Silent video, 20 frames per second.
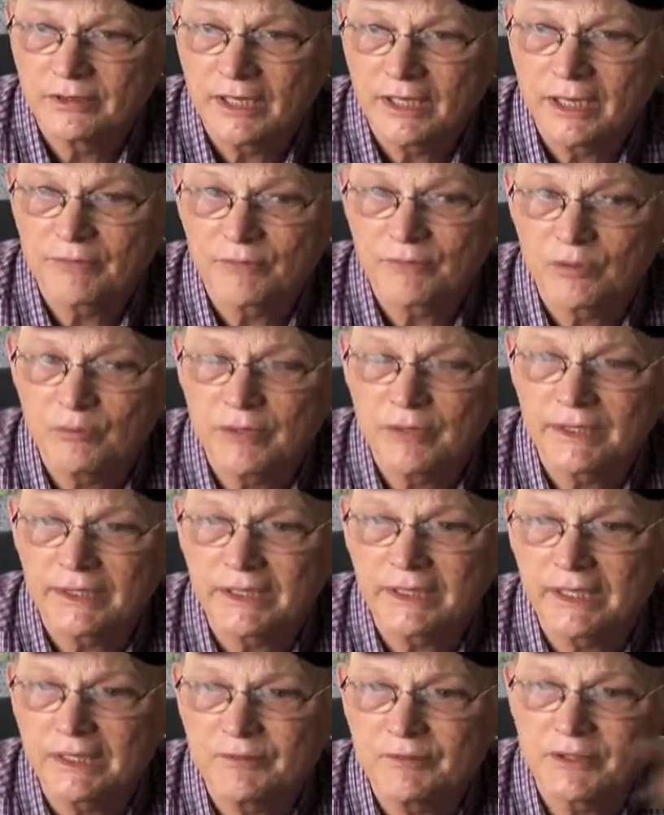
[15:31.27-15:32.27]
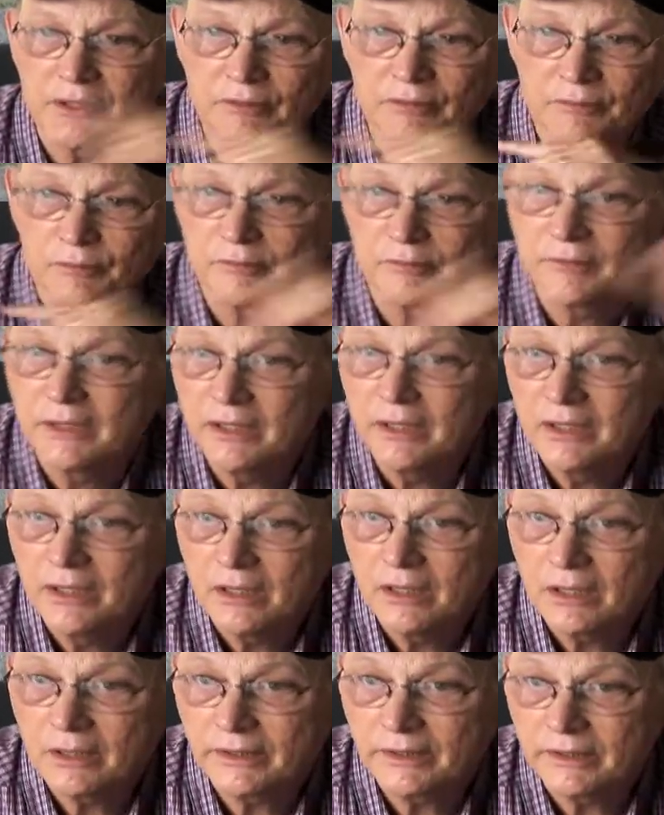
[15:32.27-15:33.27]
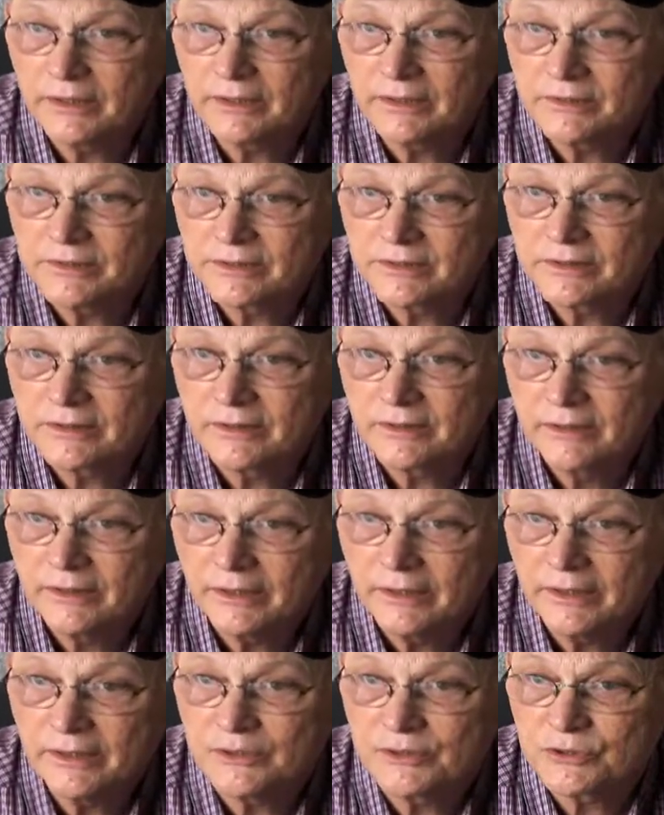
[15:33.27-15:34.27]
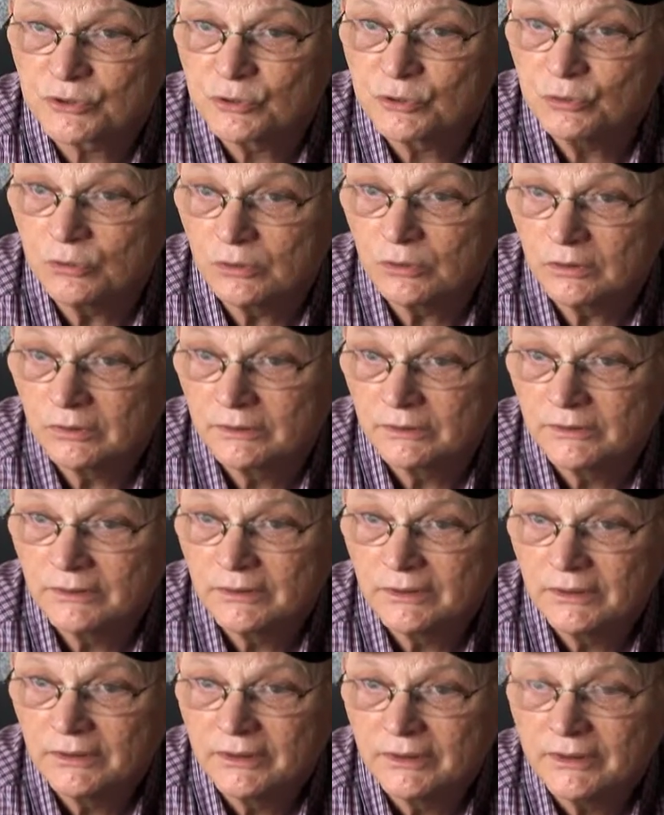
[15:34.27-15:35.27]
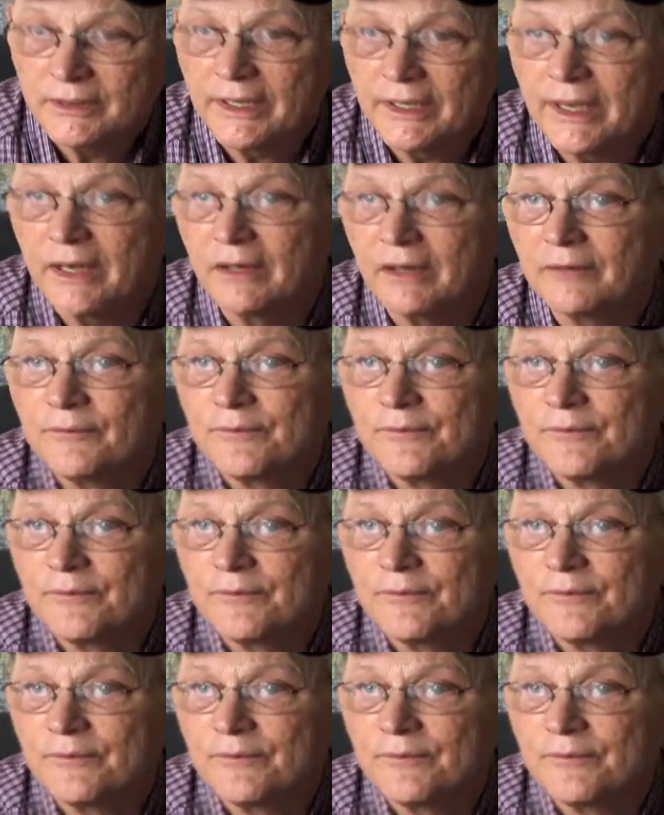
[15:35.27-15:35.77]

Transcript: half the money came to help our kids in school. Now,